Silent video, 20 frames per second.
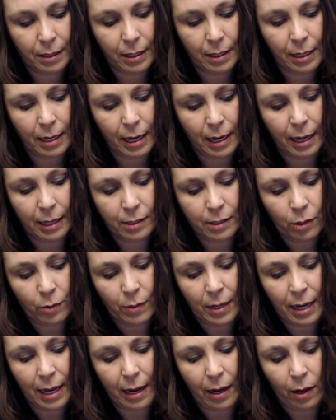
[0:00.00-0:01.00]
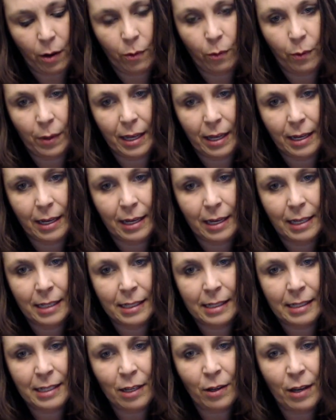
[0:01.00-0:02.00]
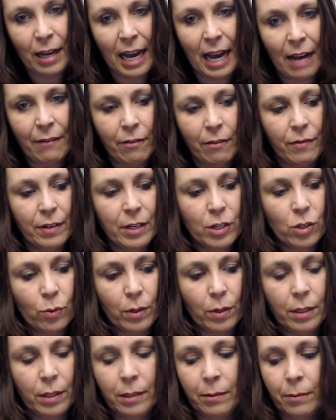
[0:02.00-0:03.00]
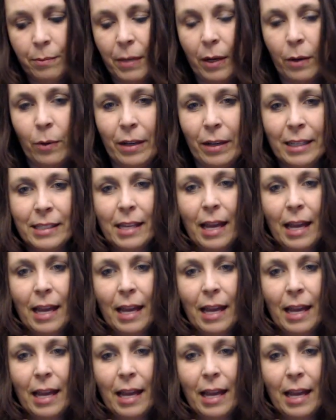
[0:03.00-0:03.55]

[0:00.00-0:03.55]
And so now we still have a visual, but